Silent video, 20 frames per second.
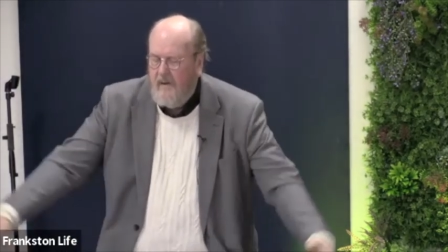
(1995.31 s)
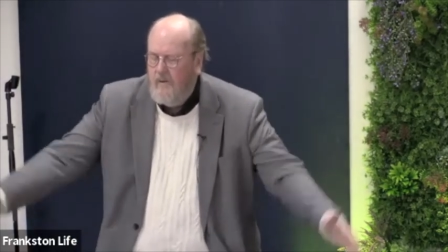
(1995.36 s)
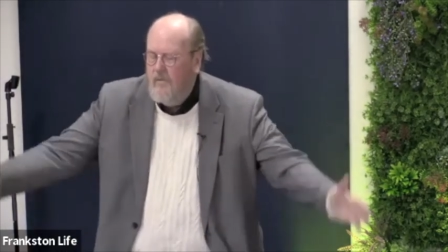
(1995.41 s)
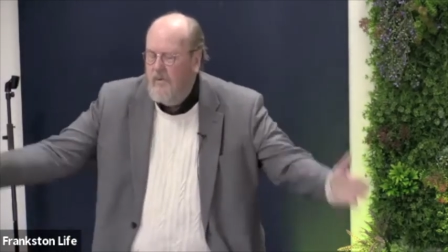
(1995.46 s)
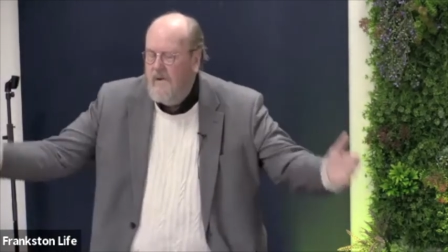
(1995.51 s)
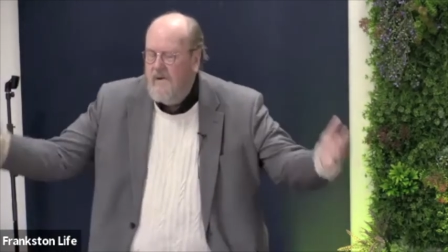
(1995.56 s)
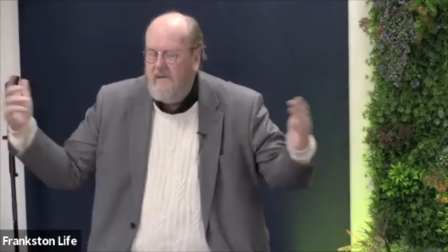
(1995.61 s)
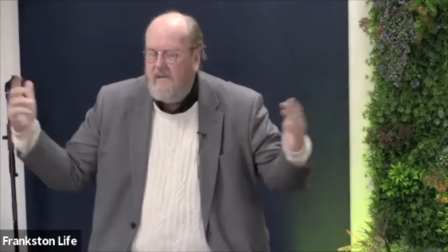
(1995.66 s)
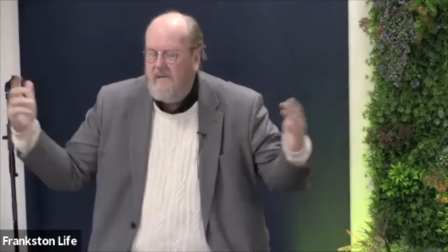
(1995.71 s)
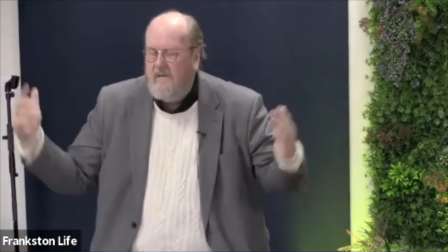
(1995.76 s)

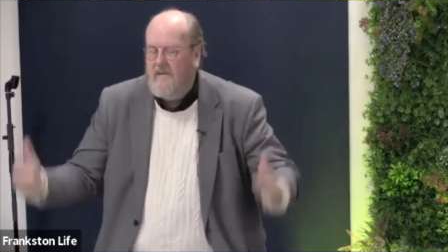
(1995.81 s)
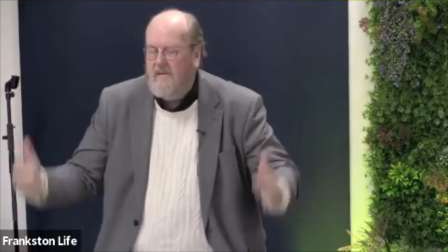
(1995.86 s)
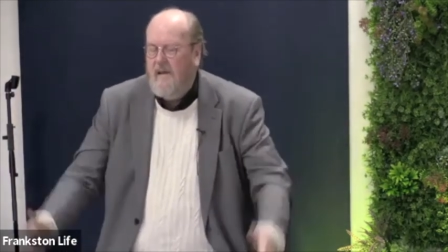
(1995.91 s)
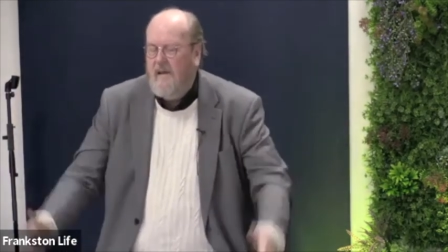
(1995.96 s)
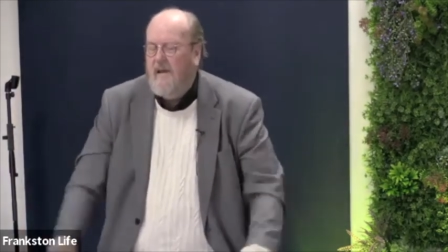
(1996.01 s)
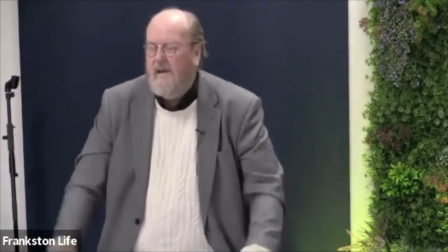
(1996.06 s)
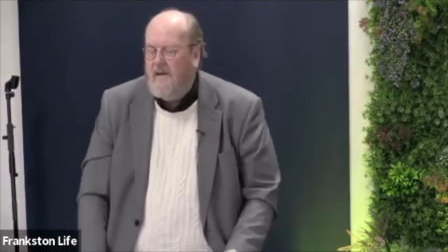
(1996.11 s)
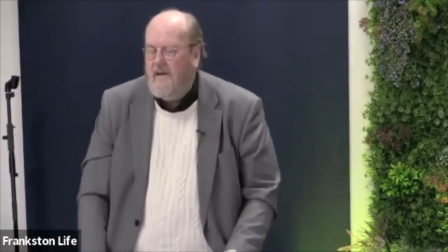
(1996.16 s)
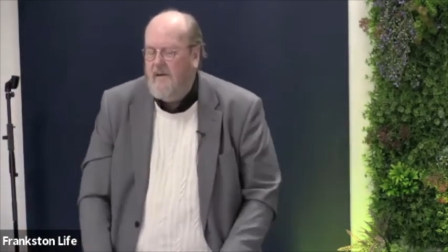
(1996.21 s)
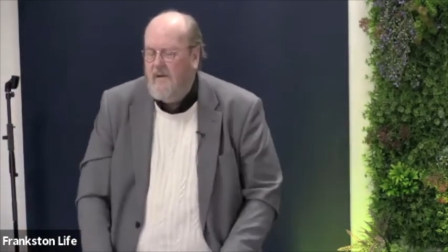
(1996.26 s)
we just
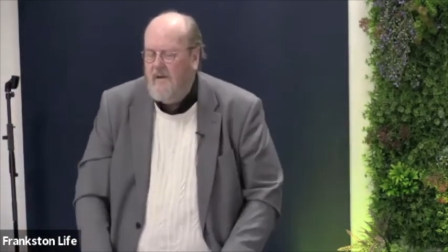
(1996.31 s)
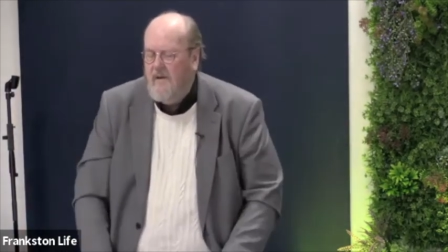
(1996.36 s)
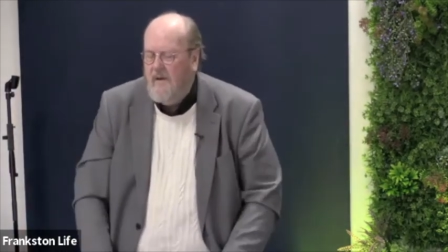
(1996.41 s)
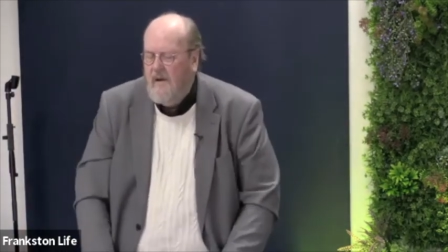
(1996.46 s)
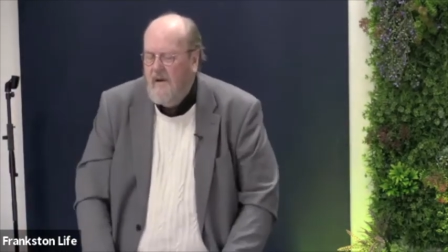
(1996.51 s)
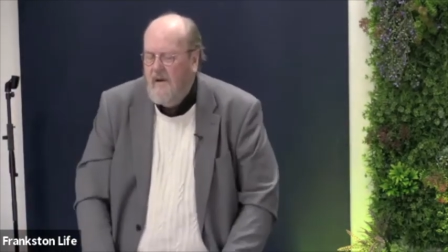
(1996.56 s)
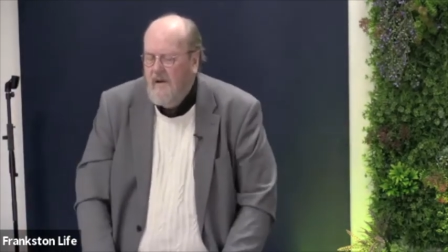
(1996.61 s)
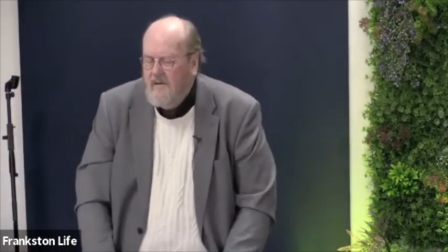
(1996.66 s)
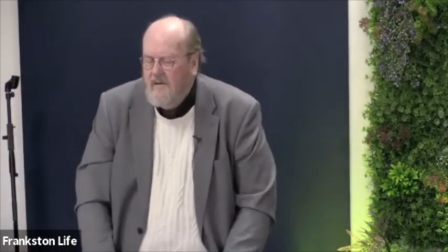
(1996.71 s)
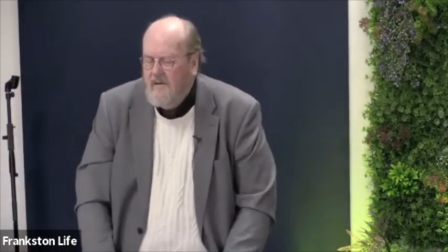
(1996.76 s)
thank you
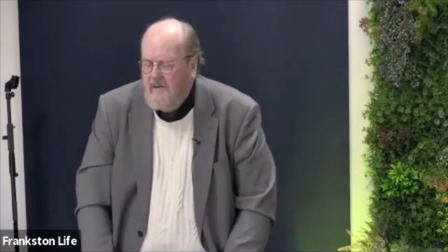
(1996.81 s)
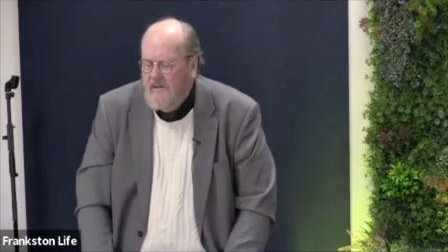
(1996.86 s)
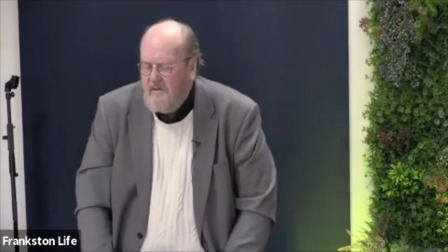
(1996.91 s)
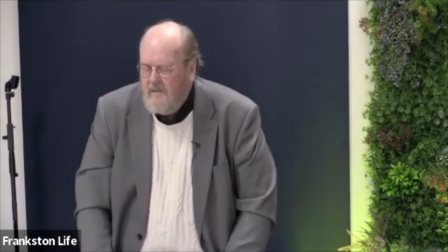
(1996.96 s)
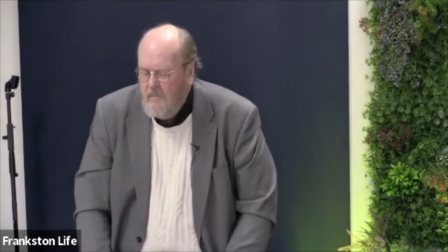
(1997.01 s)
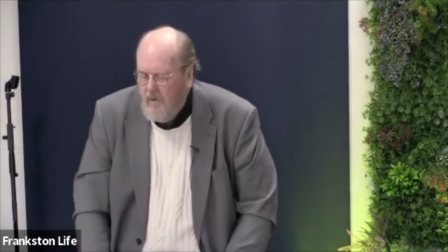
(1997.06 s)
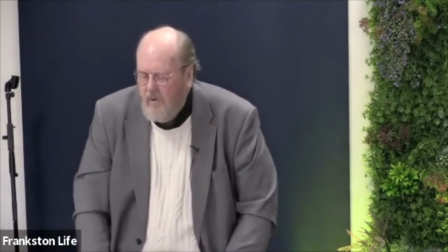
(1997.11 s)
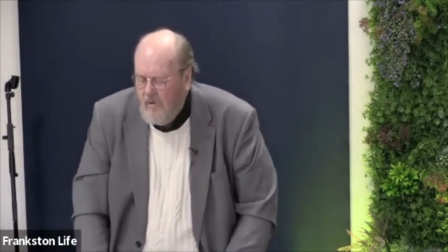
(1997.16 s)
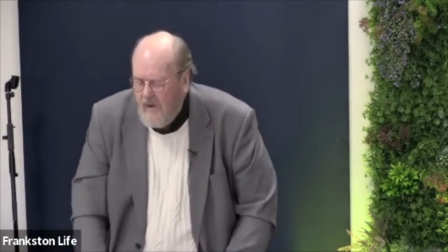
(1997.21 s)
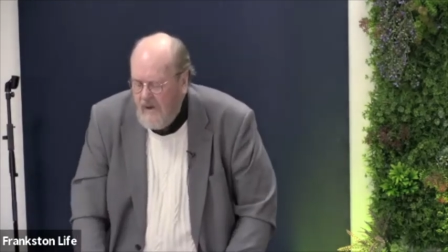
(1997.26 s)
this
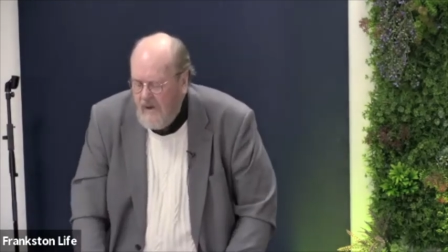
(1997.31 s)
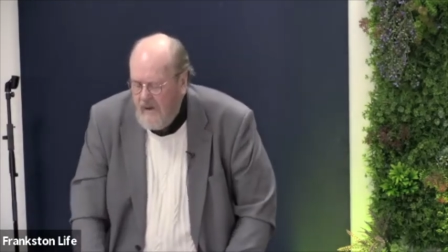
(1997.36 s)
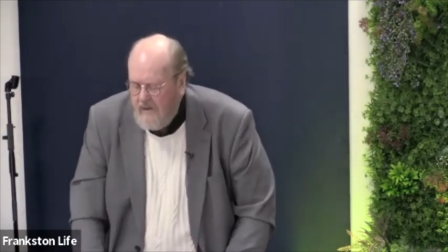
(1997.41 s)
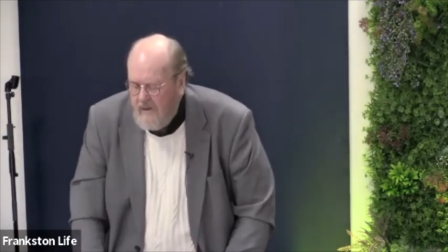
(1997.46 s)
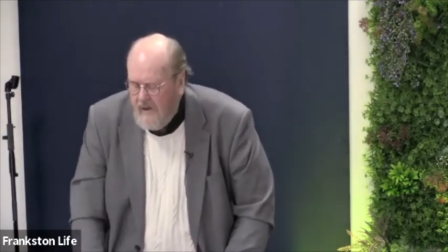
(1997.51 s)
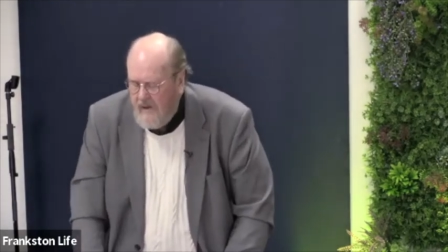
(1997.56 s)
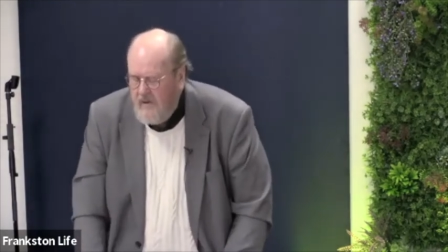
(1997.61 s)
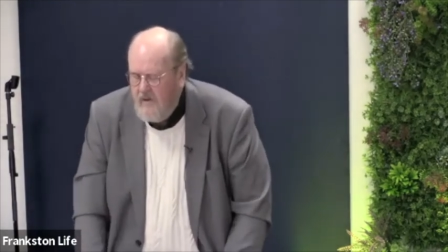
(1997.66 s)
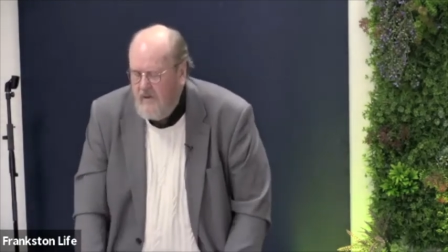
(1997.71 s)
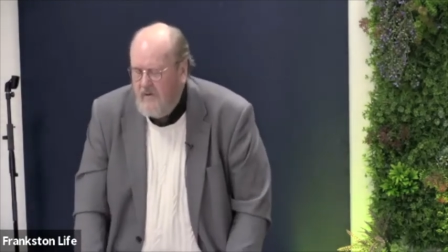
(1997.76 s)
morning
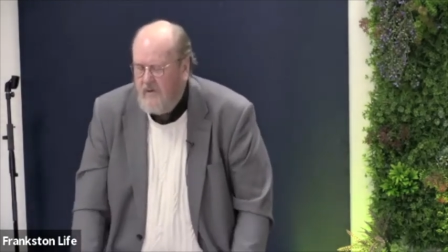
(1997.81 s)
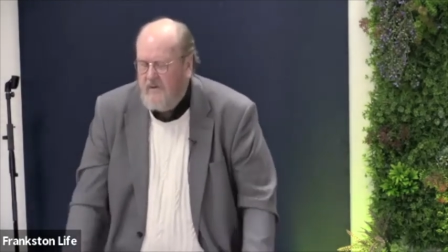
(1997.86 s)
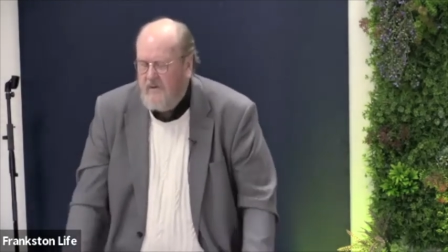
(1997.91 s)
that you're